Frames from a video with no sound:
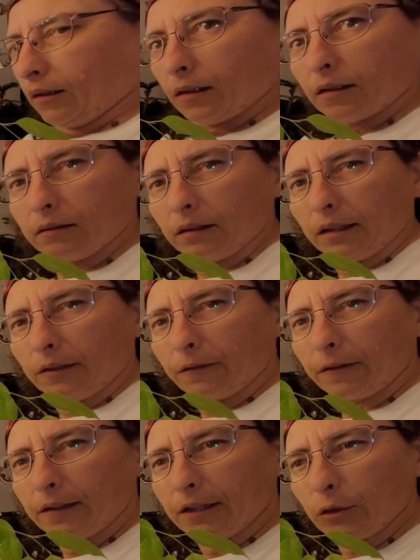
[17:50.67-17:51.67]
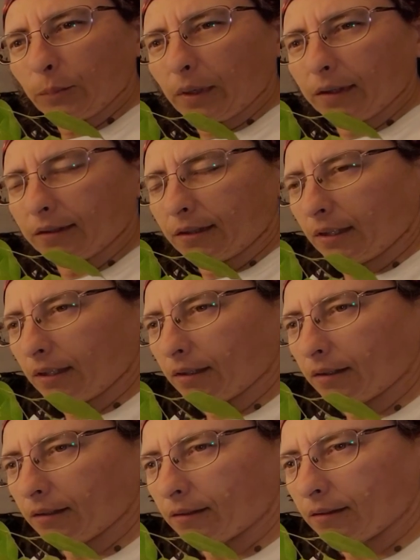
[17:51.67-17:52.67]
Alright, for this part,
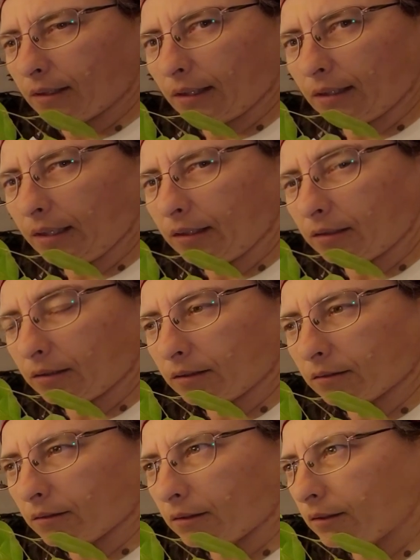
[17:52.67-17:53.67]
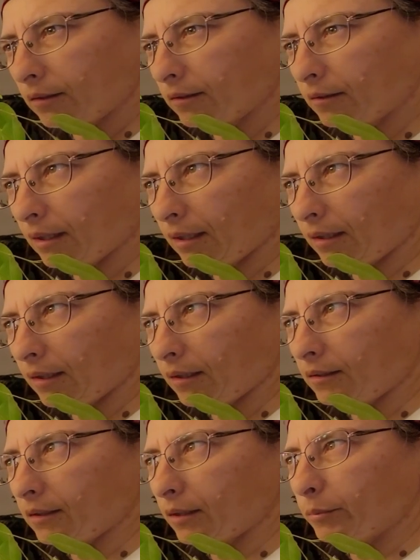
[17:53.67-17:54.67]
that light is on,
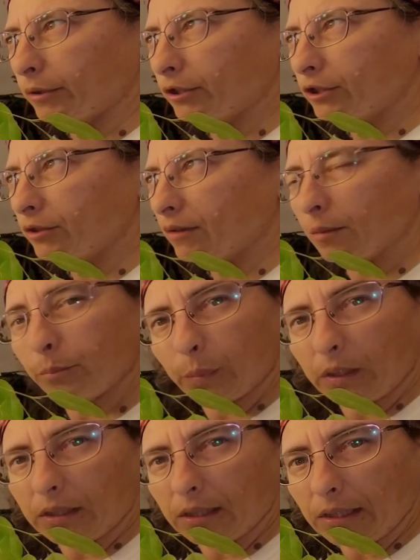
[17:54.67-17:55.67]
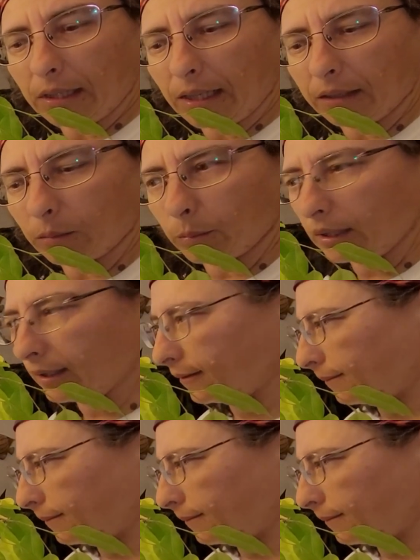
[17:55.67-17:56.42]
and I brought you up into the canopy